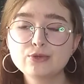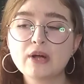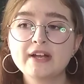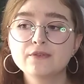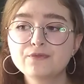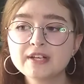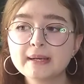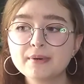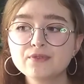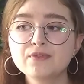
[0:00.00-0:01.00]
to kind of think
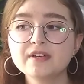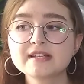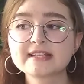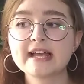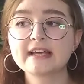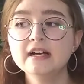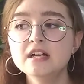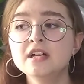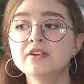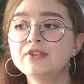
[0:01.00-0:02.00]
about this, like
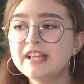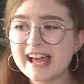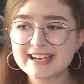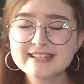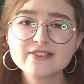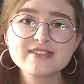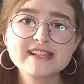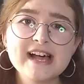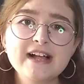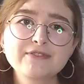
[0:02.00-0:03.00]
relax
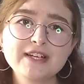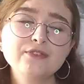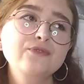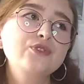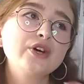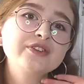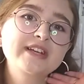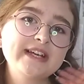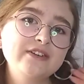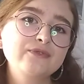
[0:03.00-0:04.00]
yourself, kind of
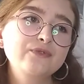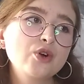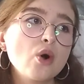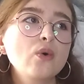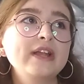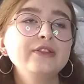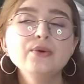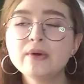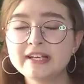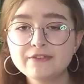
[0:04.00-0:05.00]
don't kind of go and
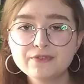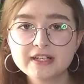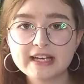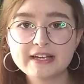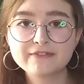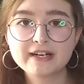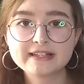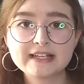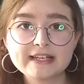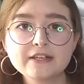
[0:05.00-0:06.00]
do anything like
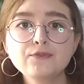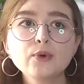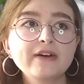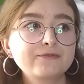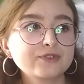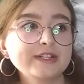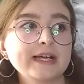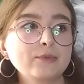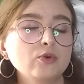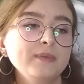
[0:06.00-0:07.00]
that. Like if you have free
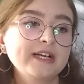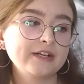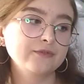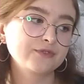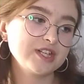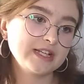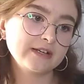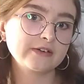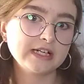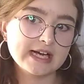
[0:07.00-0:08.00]
time, you will be kind of
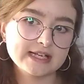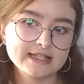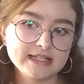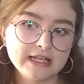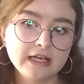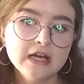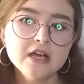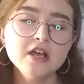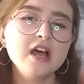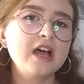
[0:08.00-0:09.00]
sitting, relaxing,
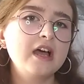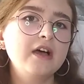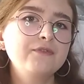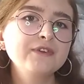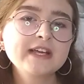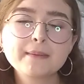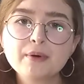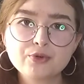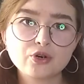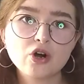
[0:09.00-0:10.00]
thinking
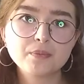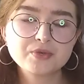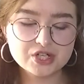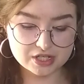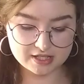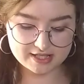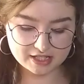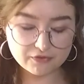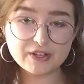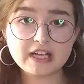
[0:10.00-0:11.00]
about your options,
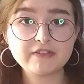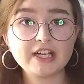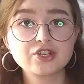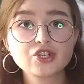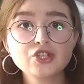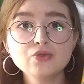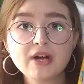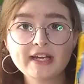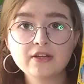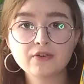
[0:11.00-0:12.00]
stuff like that. Just you
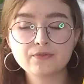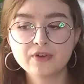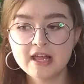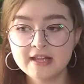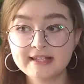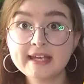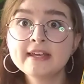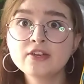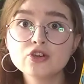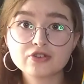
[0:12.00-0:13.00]
kind of
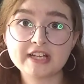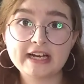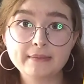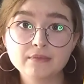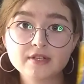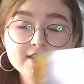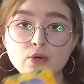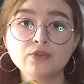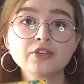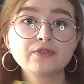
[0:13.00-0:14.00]
taking your time.
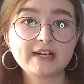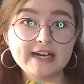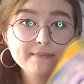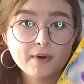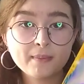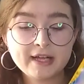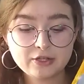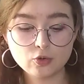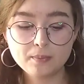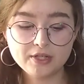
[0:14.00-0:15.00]
So not the right
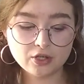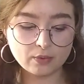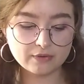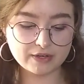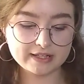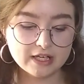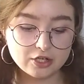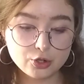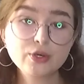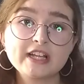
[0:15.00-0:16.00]
moment, you'll be knowing that
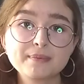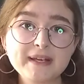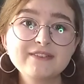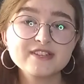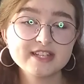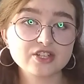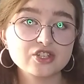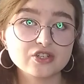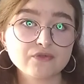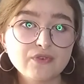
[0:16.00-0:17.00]
you can't make this
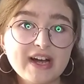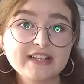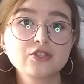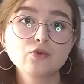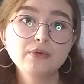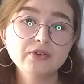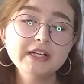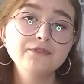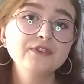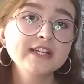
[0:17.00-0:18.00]
decision fast, you'll be
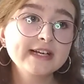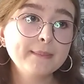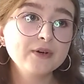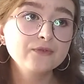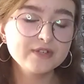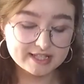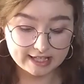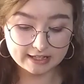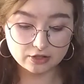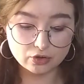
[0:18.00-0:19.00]
really thinking about this,
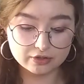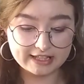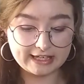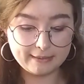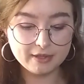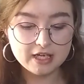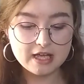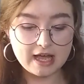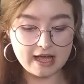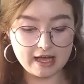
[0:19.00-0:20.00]
taking your time,
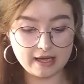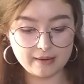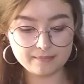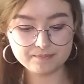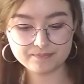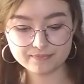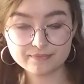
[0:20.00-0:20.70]
and